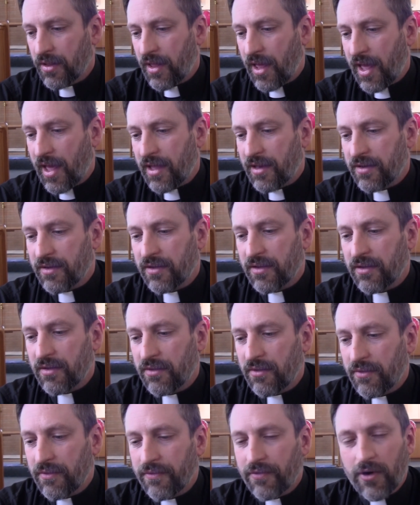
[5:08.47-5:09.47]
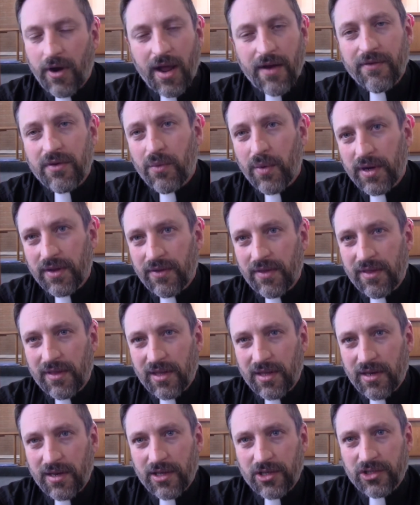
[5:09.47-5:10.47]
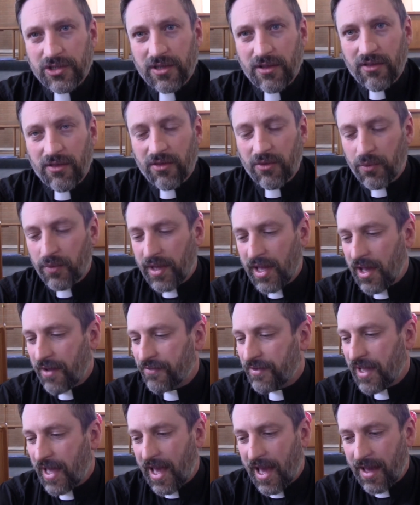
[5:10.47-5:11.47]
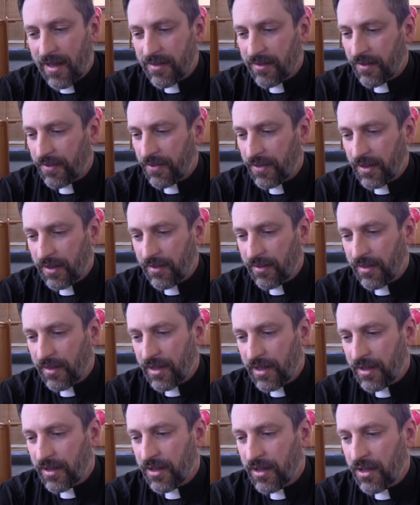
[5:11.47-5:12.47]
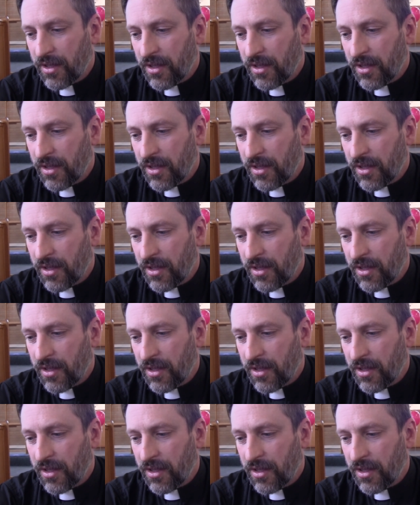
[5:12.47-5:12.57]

And for every one of these conditions, we have to ask things like,